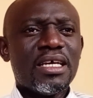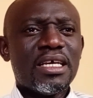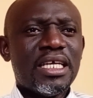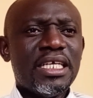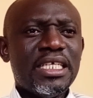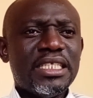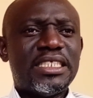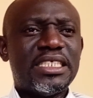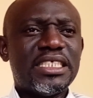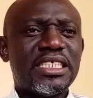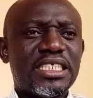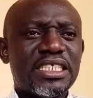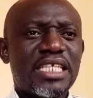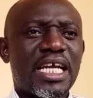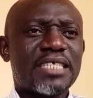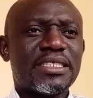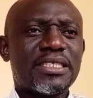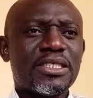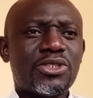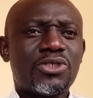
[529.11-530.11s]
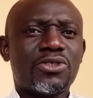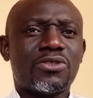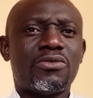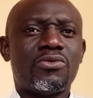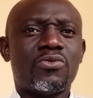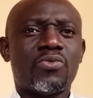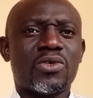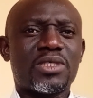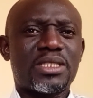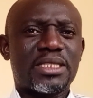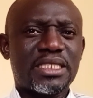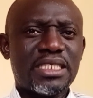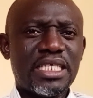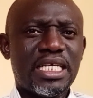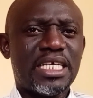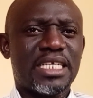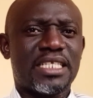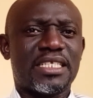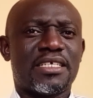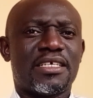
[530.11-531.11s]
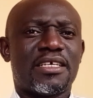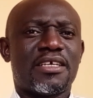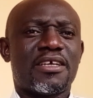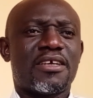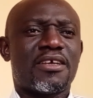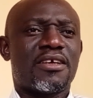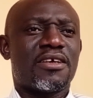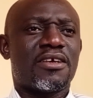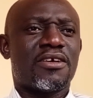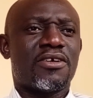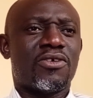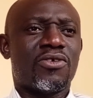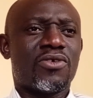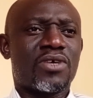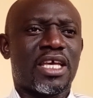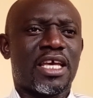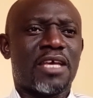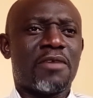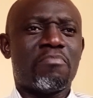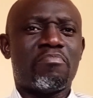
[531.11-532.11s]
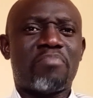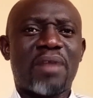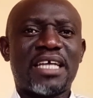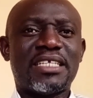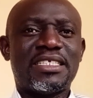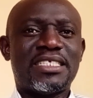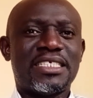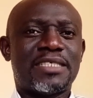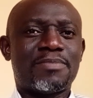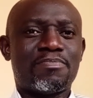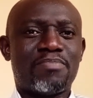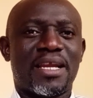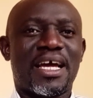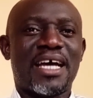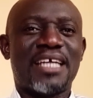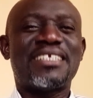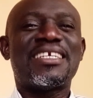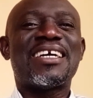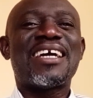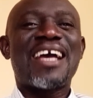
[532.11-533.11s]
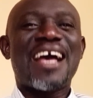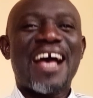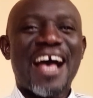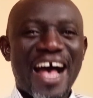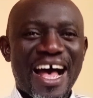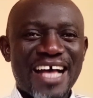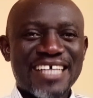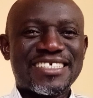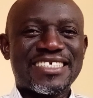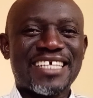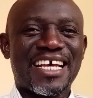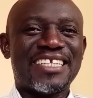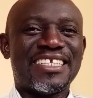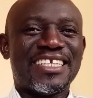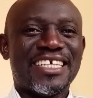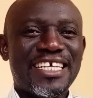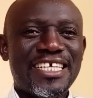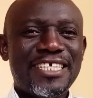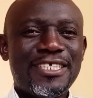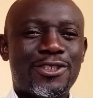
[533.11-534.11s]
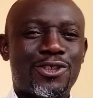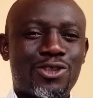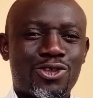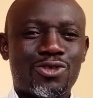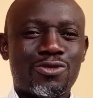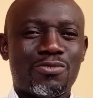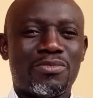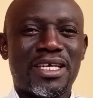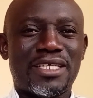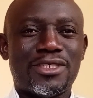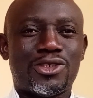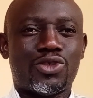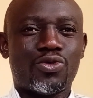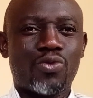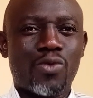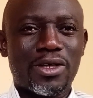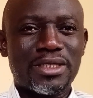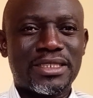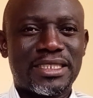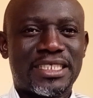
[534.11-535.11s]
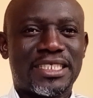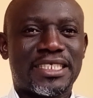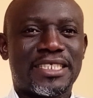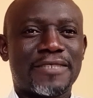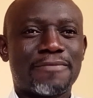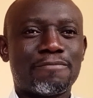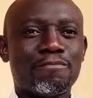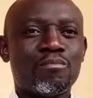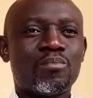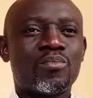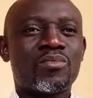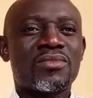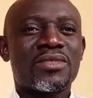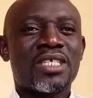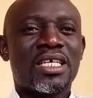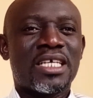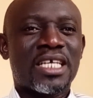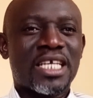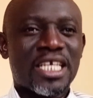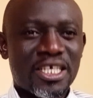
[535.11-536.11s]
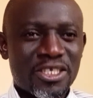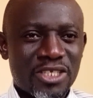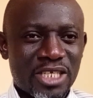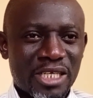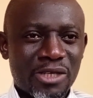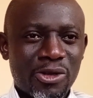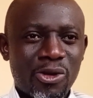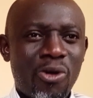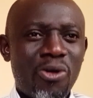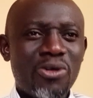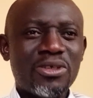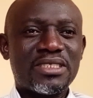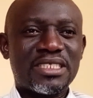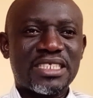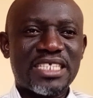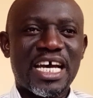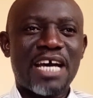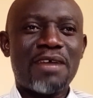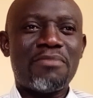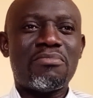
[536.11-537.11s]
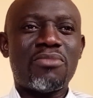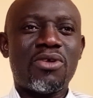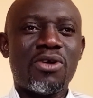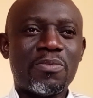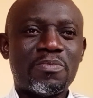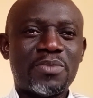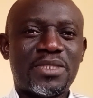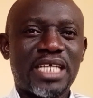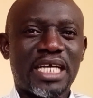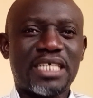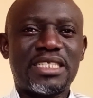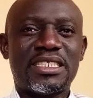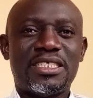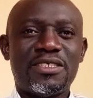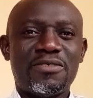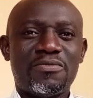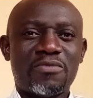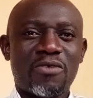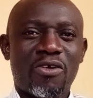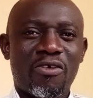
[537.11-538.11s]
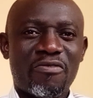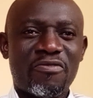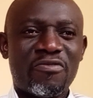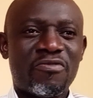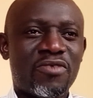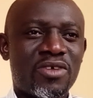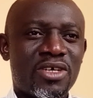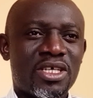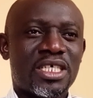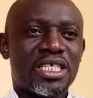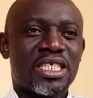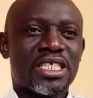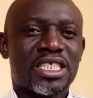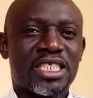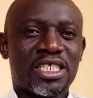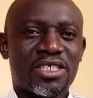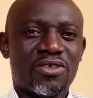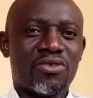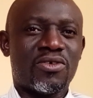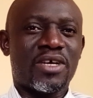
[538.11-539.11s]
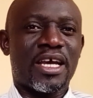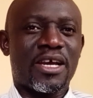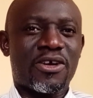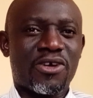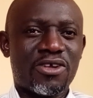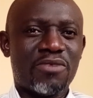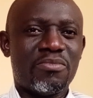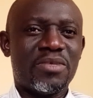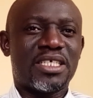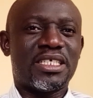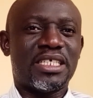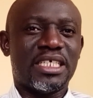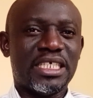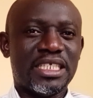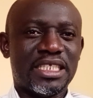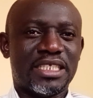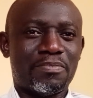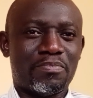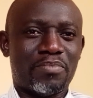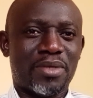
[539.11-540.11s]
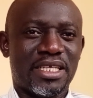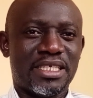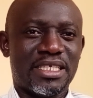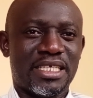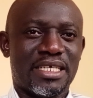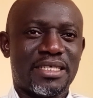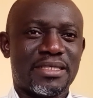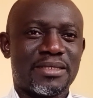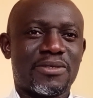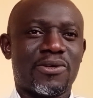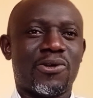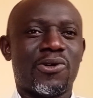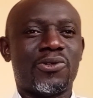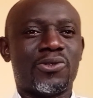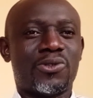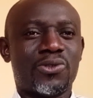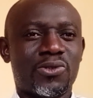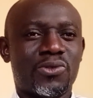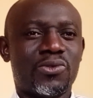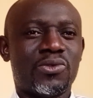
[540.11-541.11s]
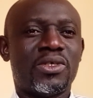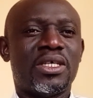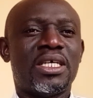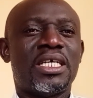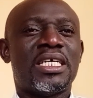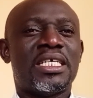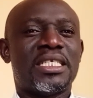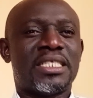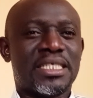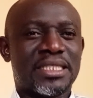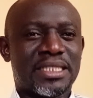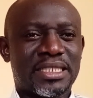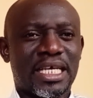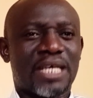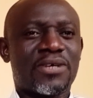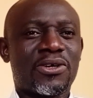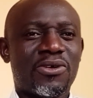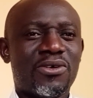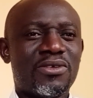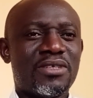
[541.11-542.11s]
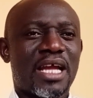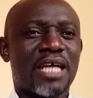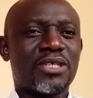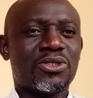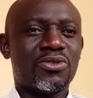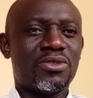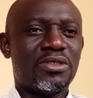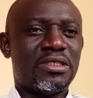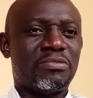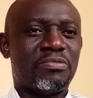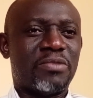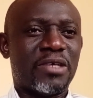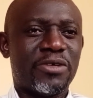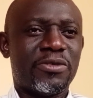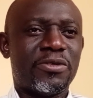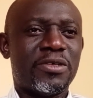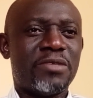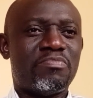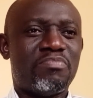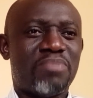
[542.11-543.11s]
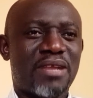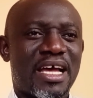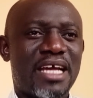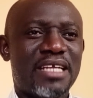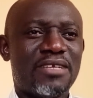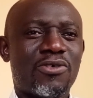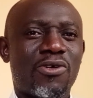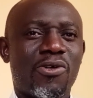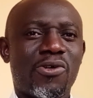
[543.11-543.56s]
Indigenization was seen, by this plan as an instrument towards the long-term objective of economic independence, although the second national development plan